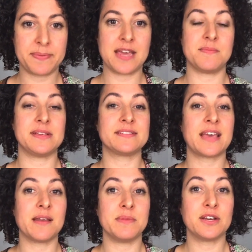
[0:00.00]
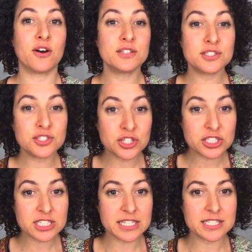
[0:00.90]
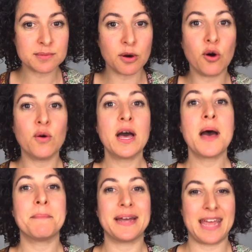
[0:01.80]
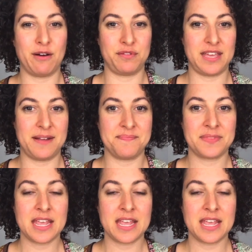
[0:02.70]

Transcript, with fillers: babies can be constitutionally small but healthy.